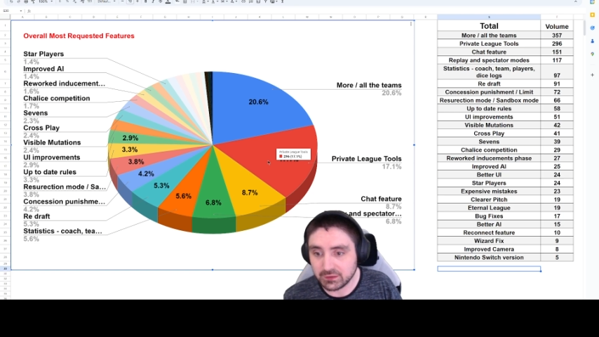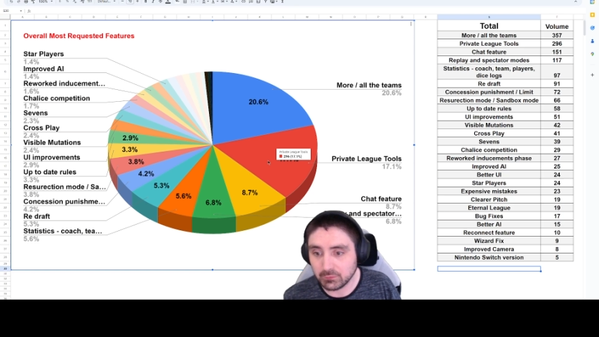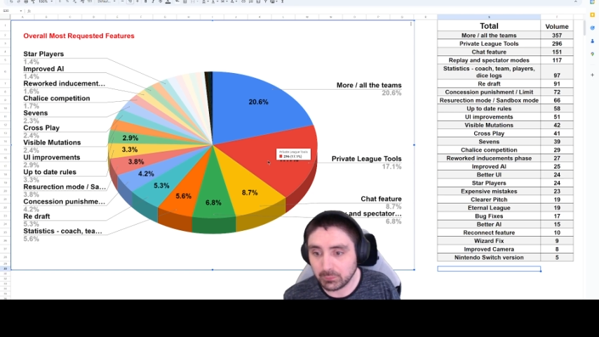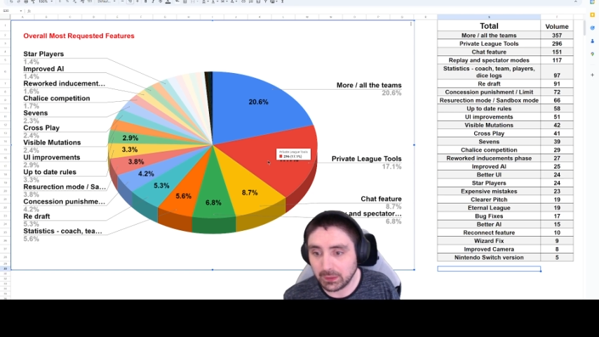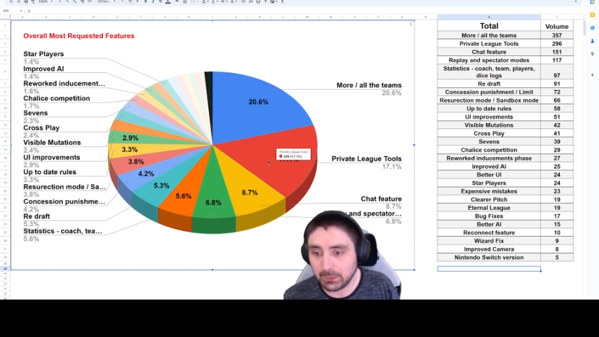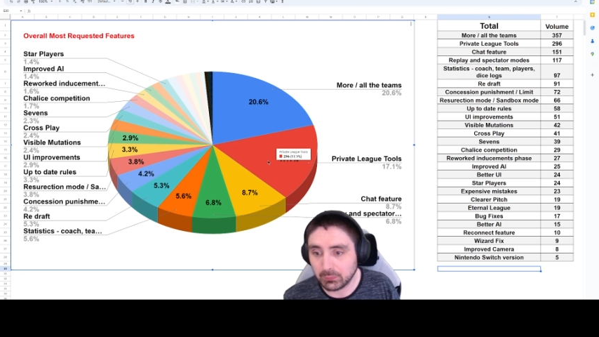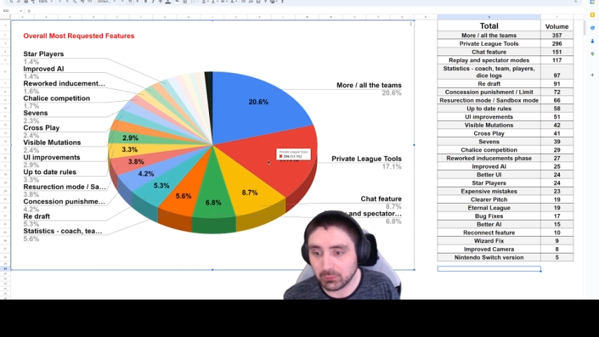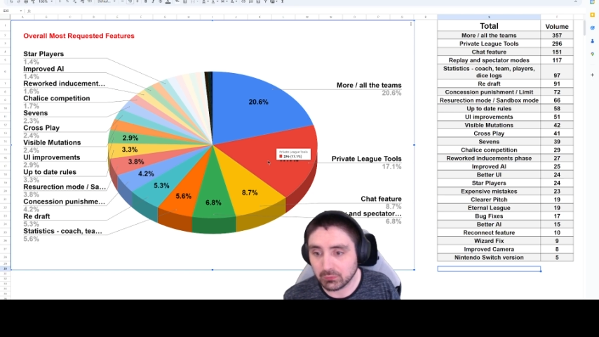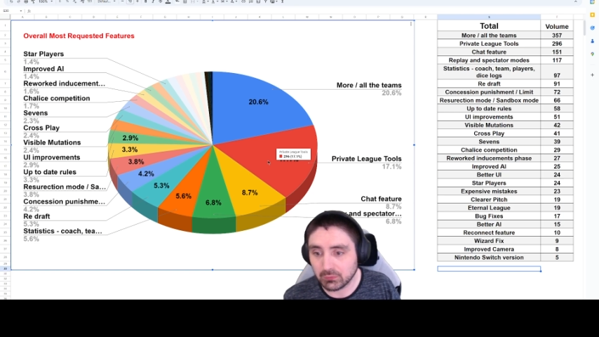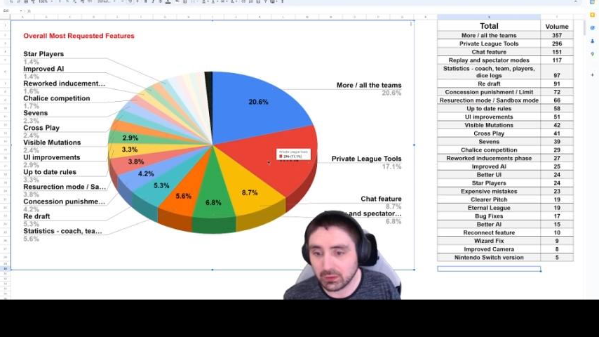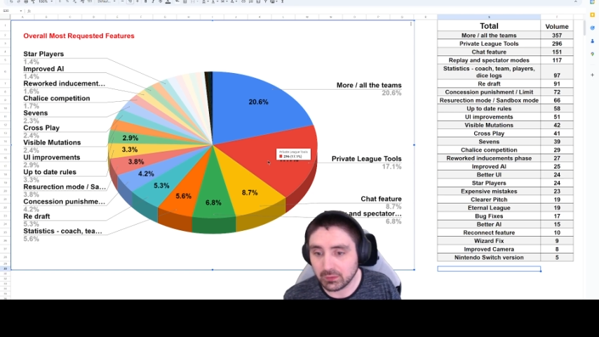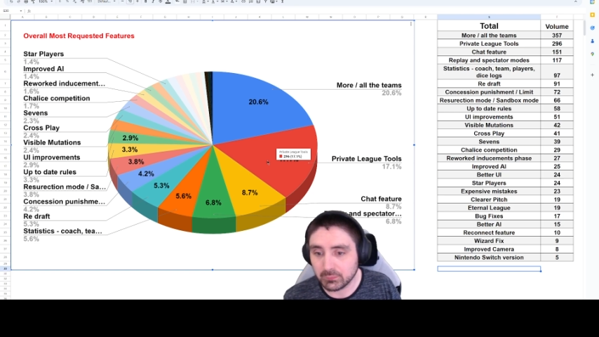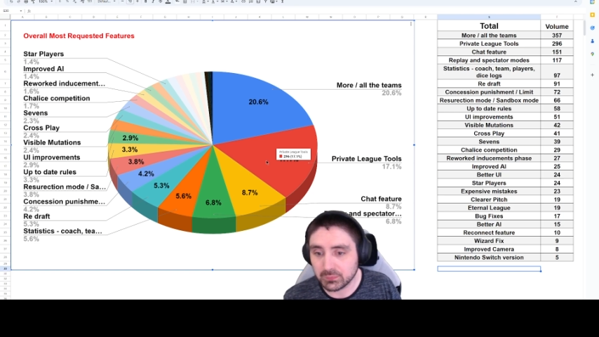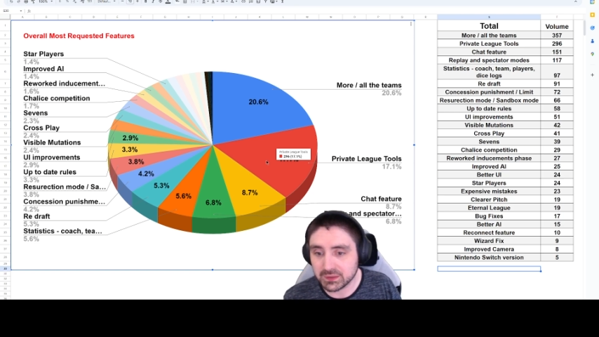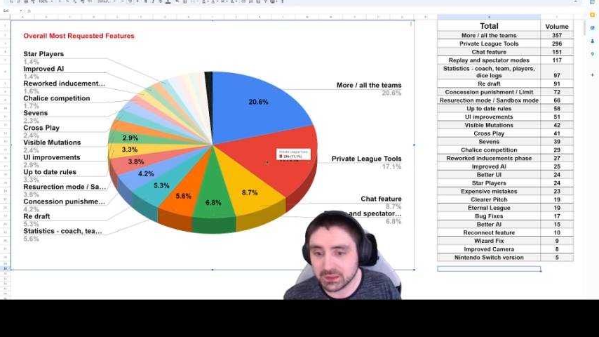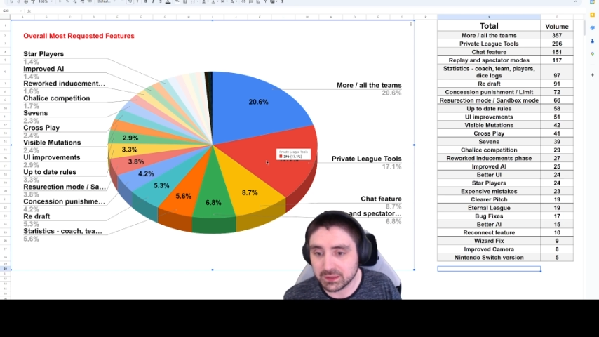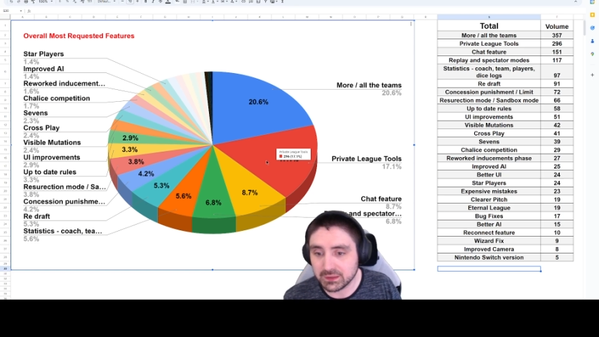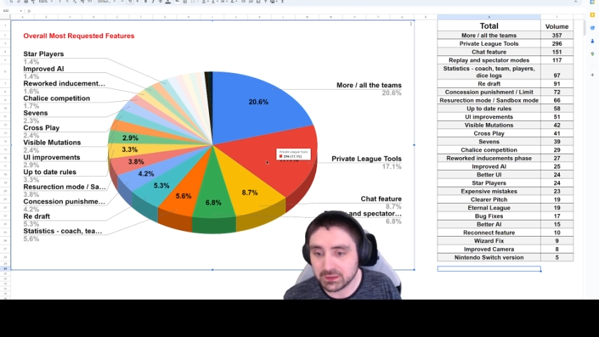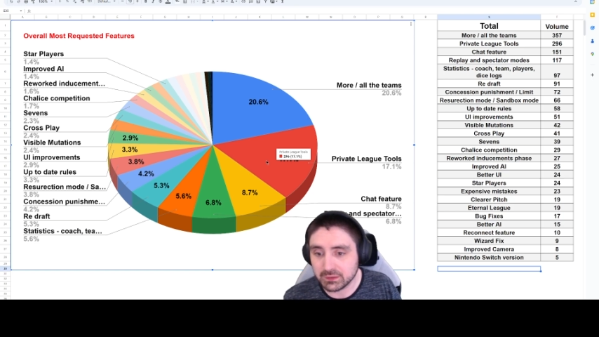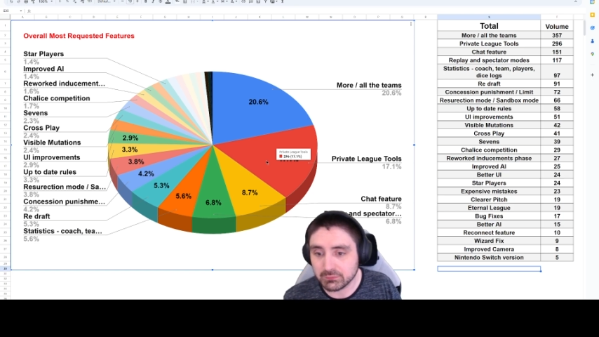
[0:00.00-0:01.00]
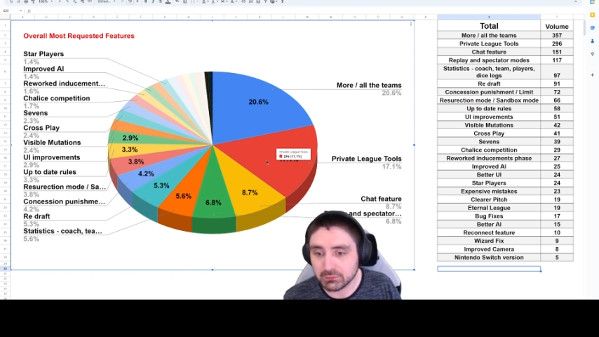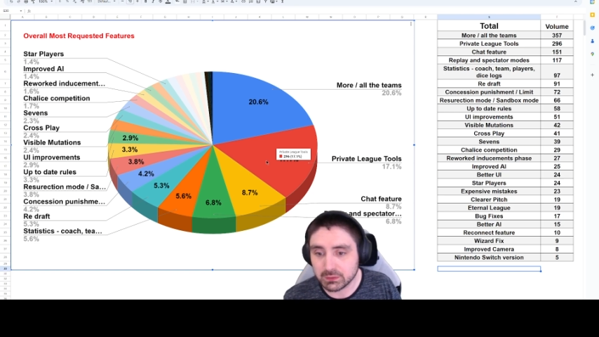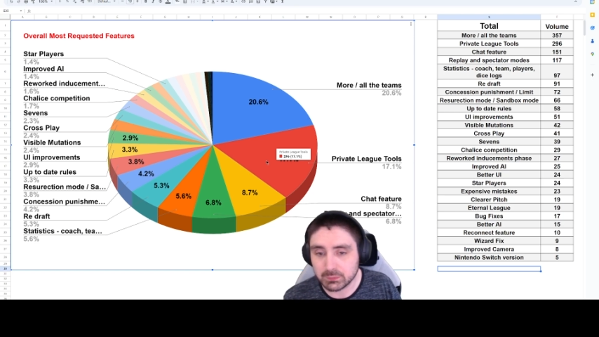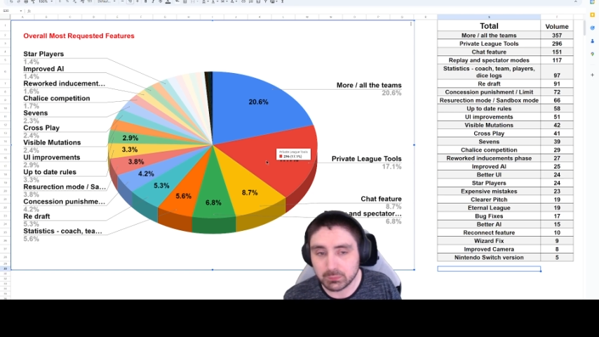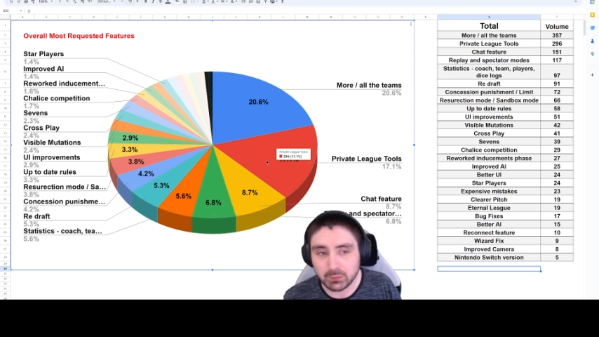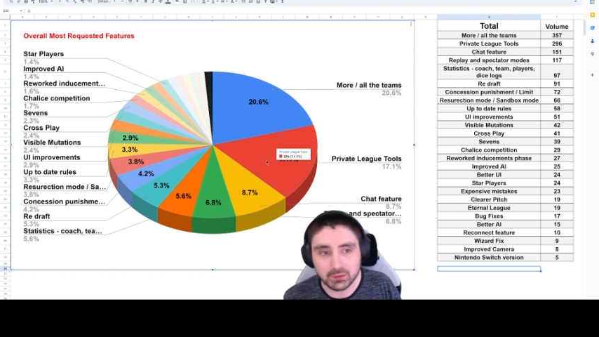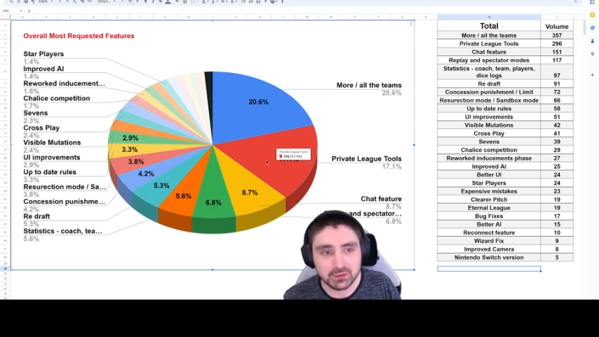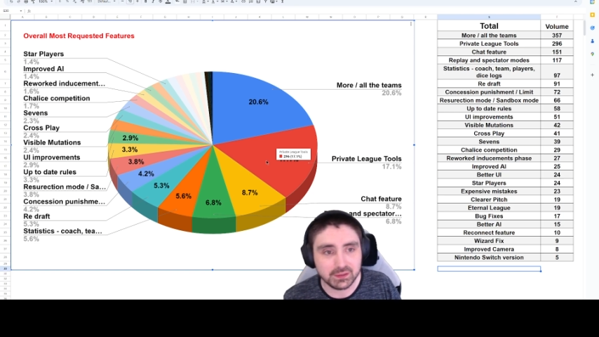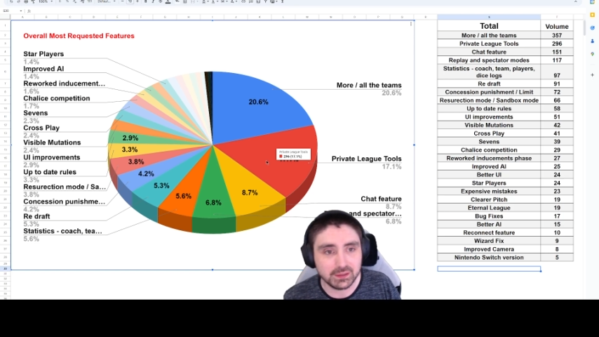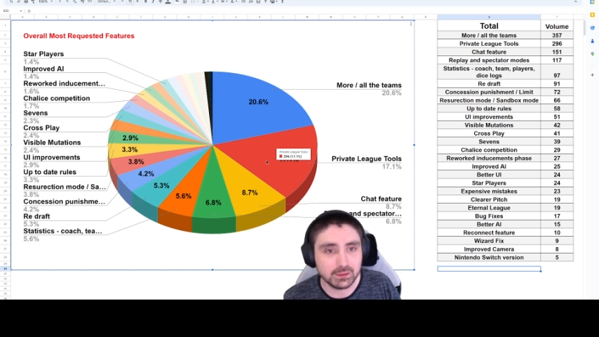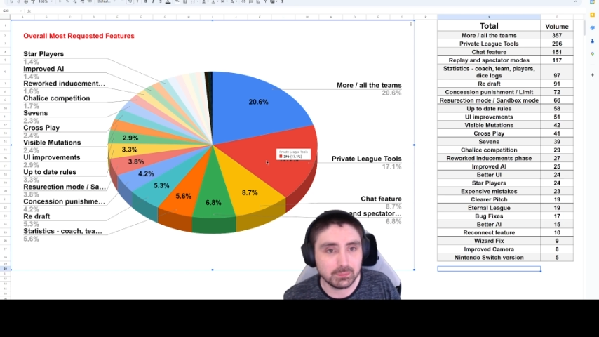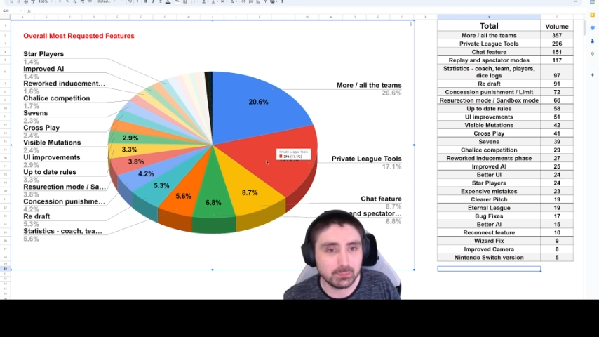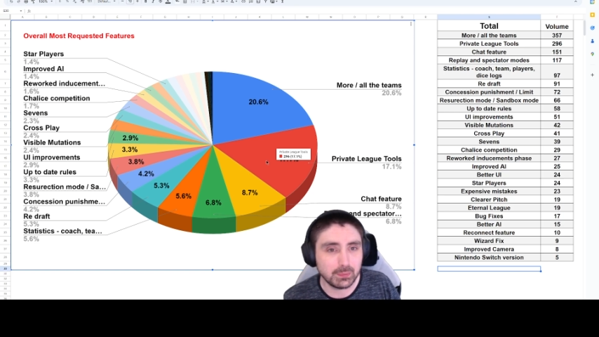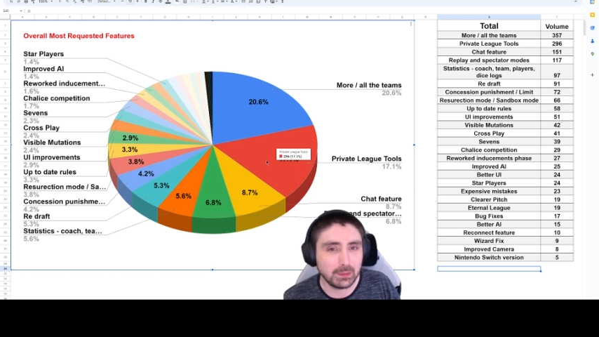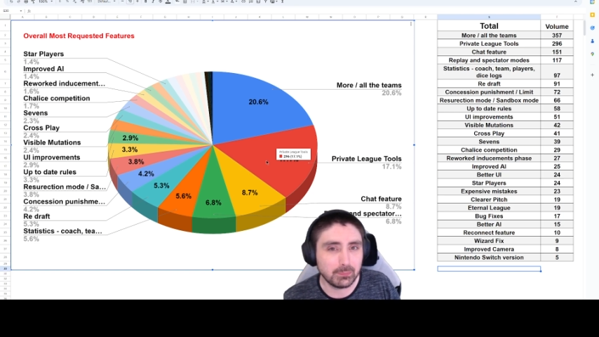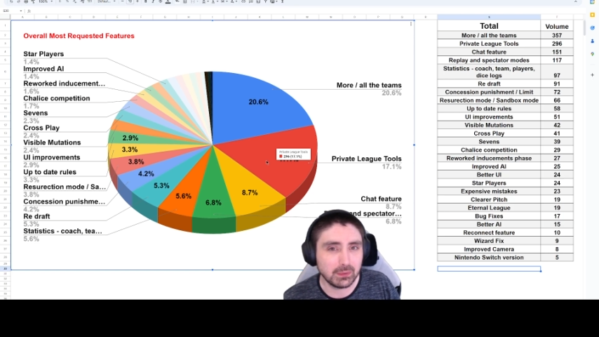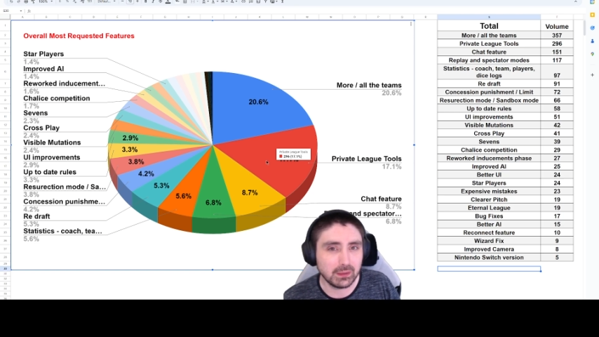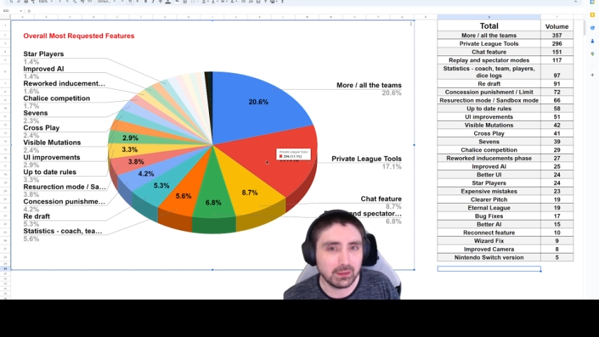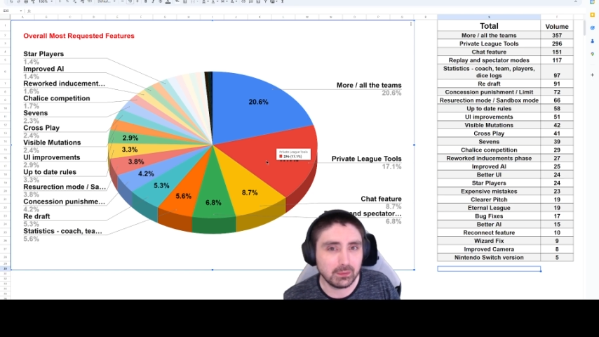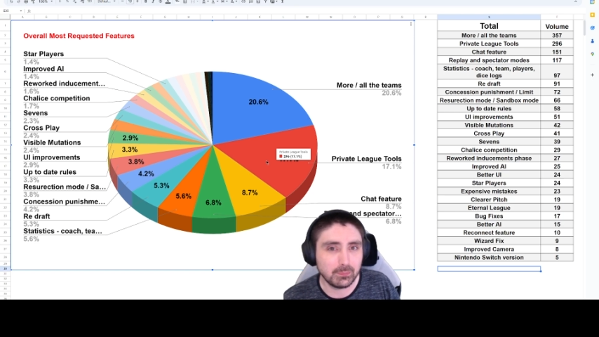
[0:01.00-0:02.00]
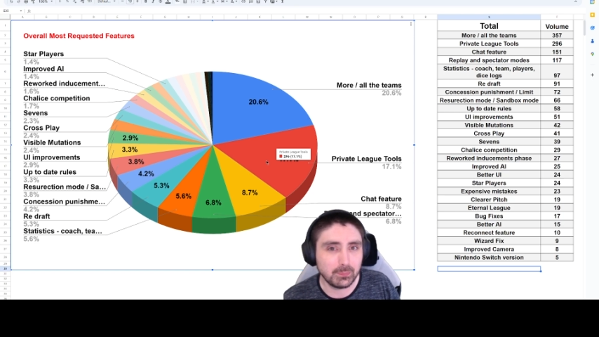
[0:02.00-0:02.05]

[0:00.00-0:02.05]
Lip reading: of people rather than percentage of responses. People.